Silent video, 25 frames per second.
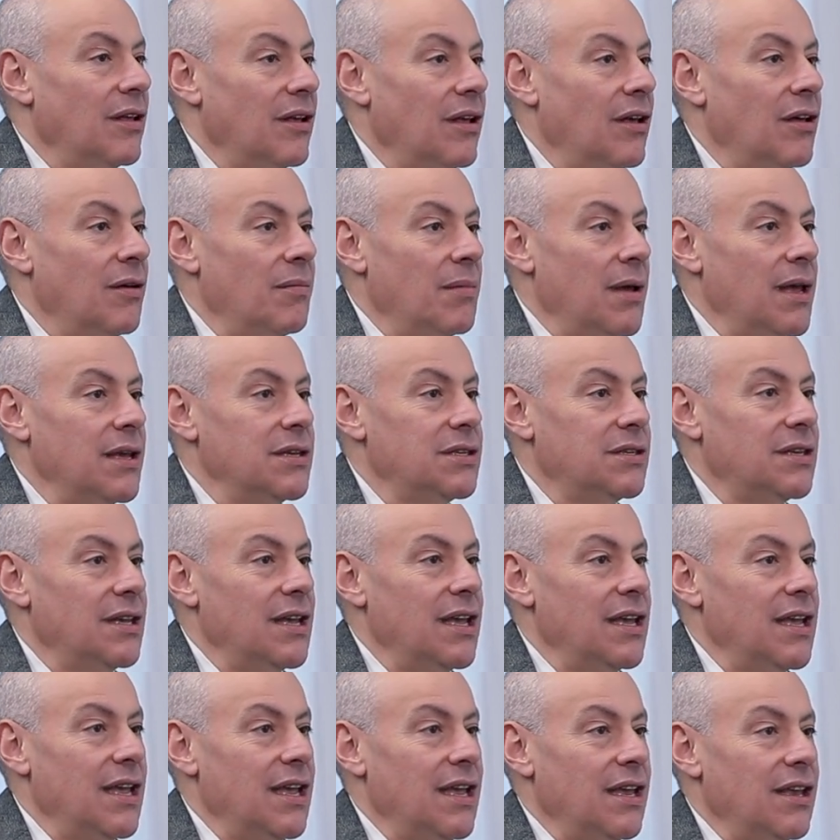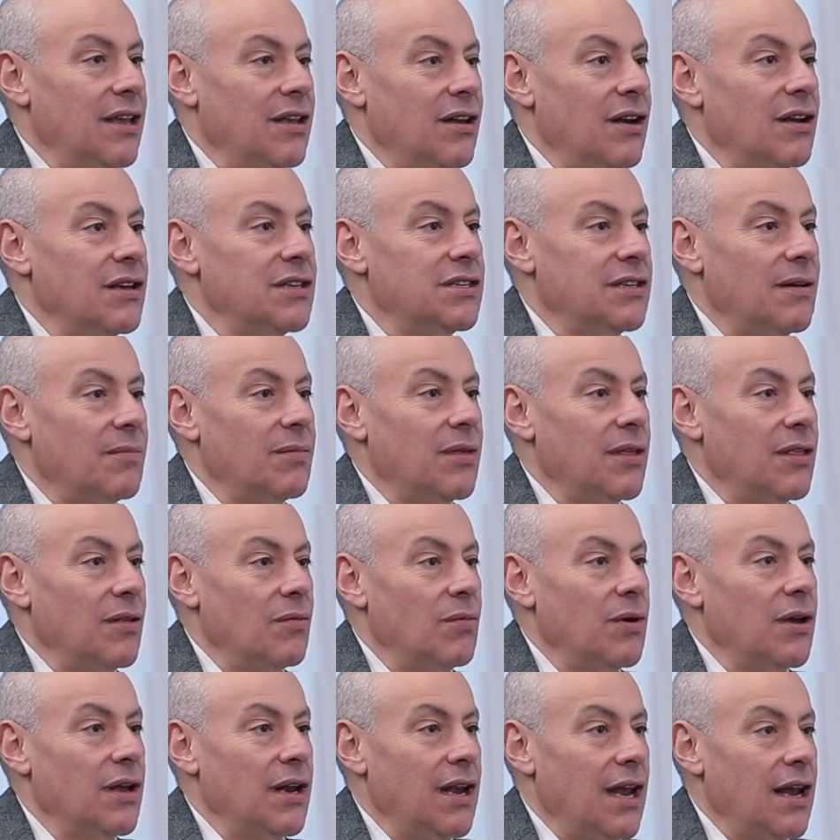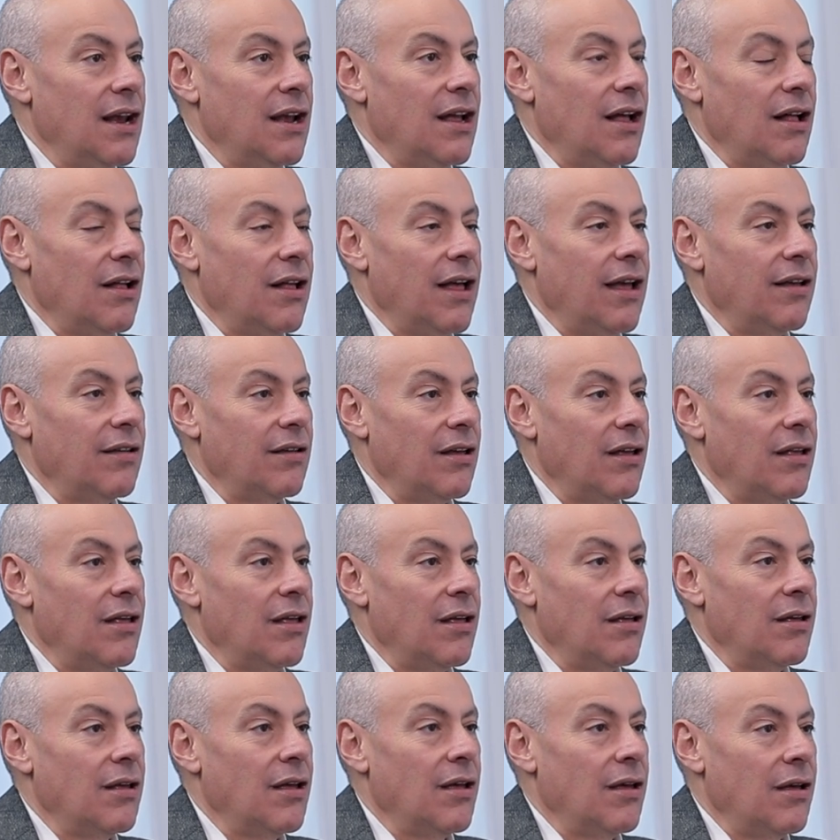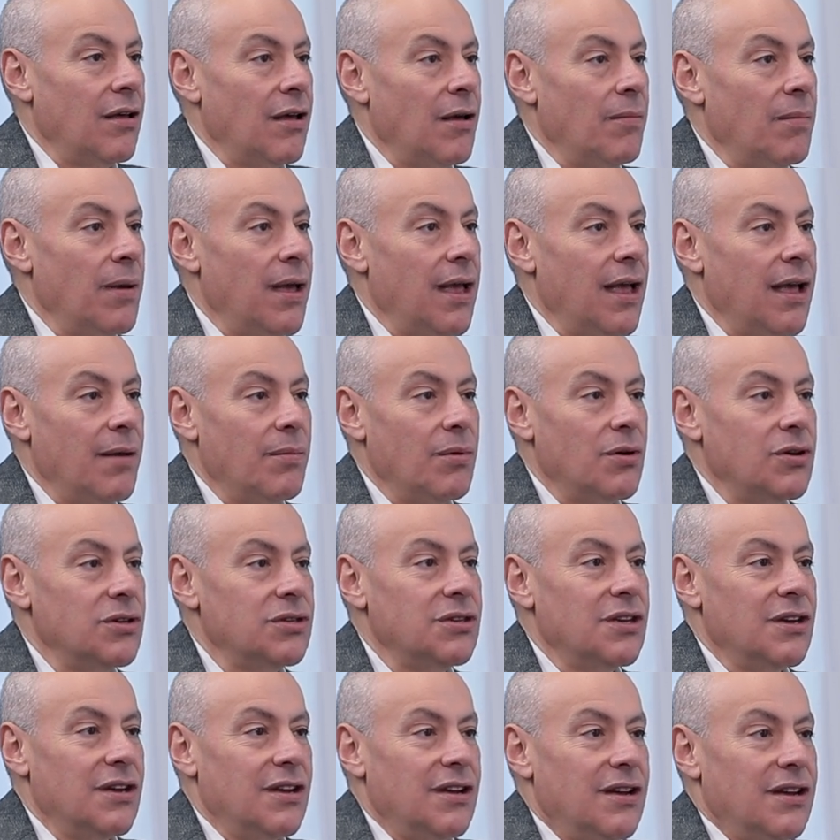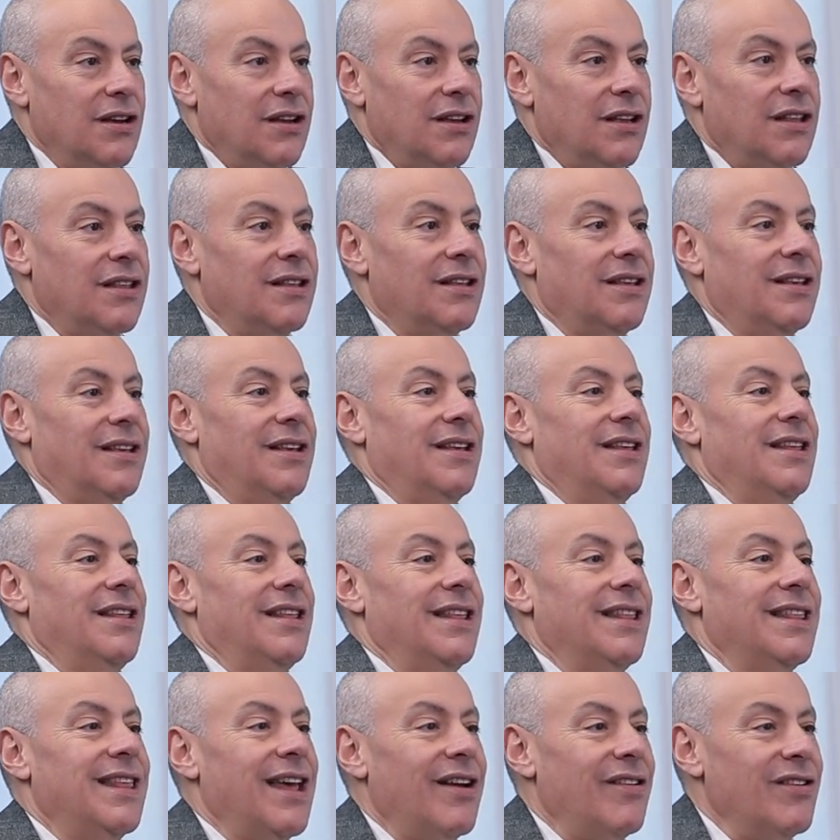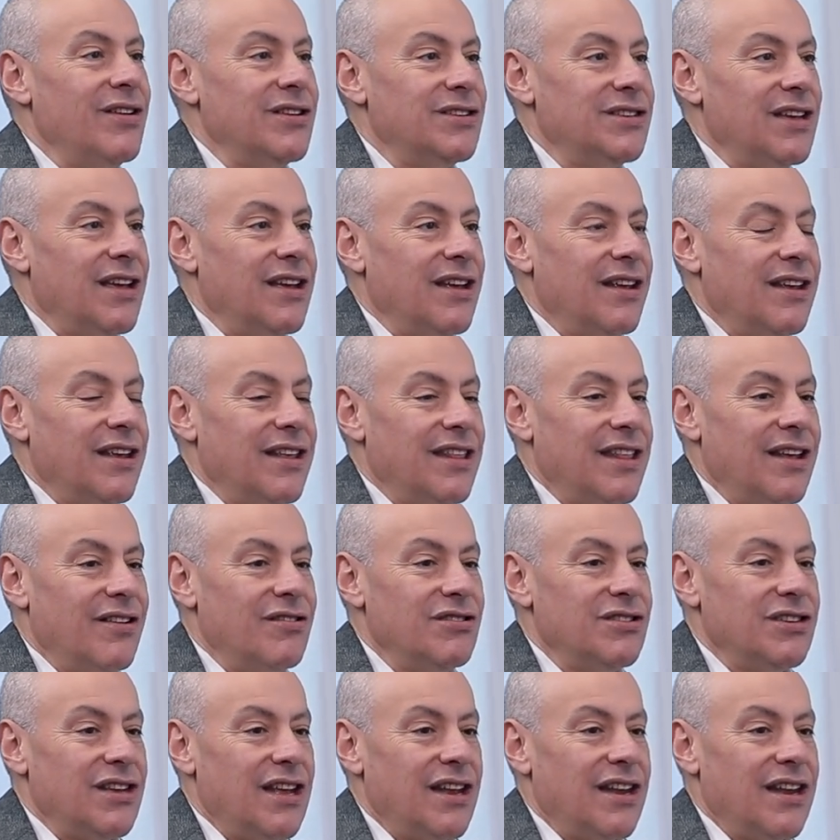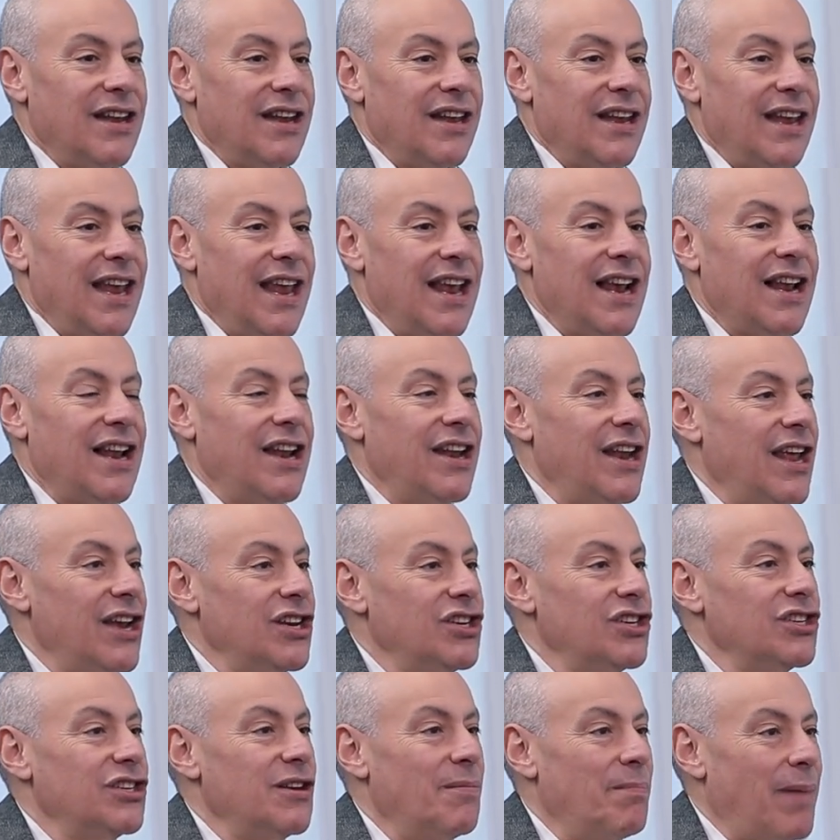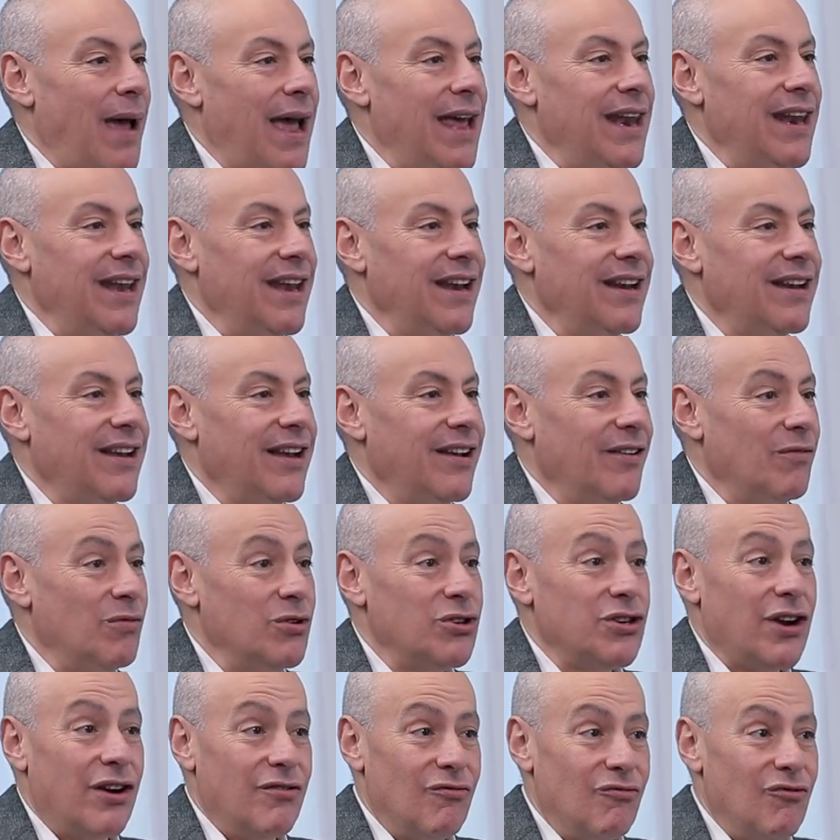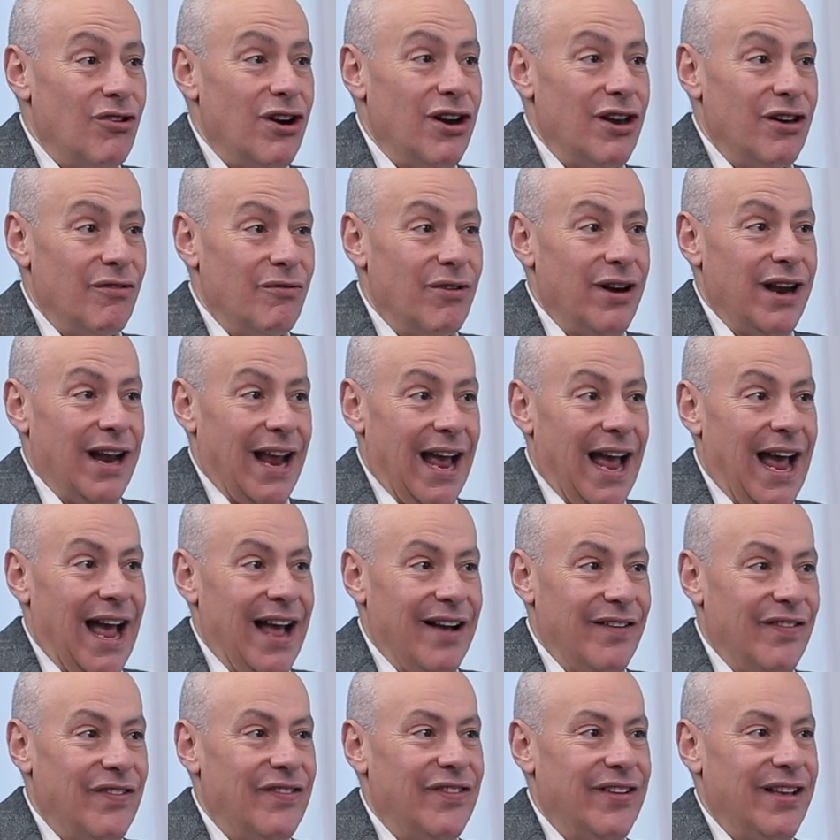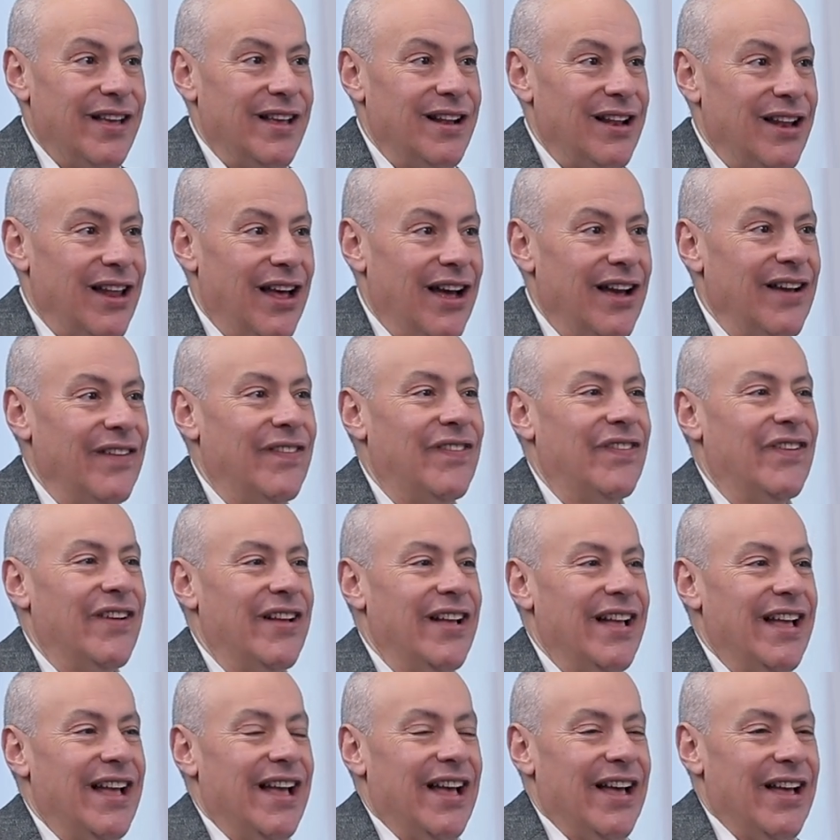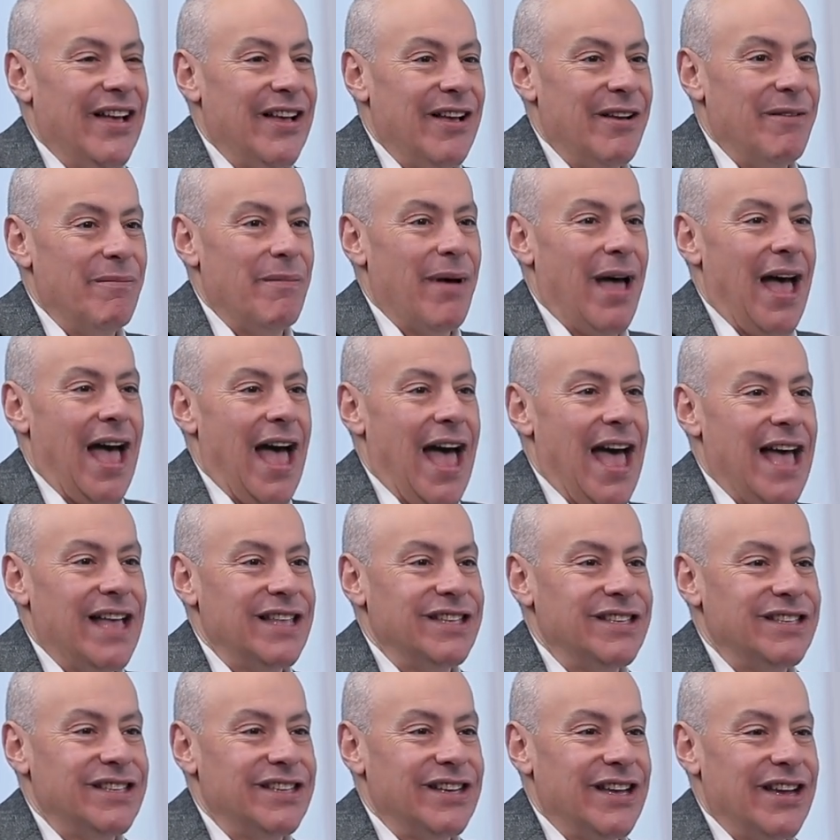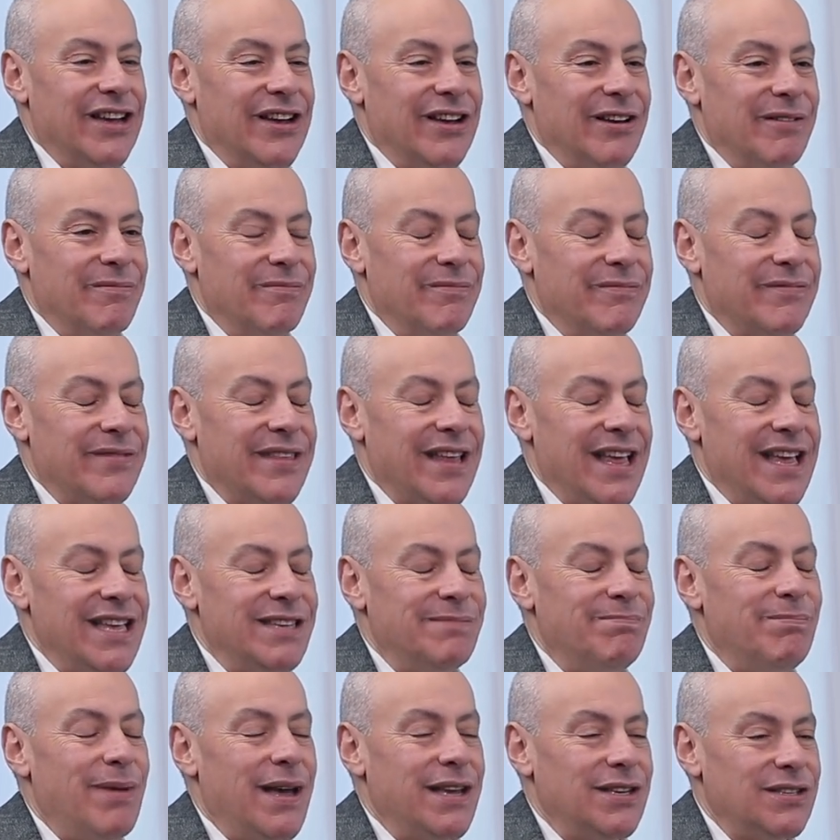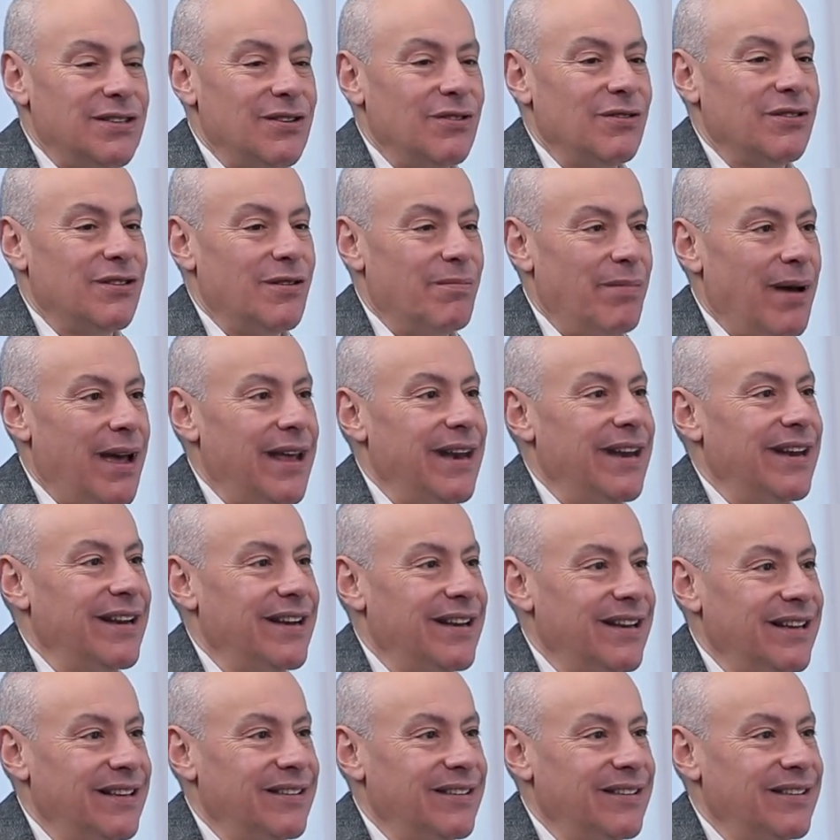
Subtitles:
it's something that we can inculcate a bit here, because there is a inclination to panic, which I really have in life, and it's best not to panic.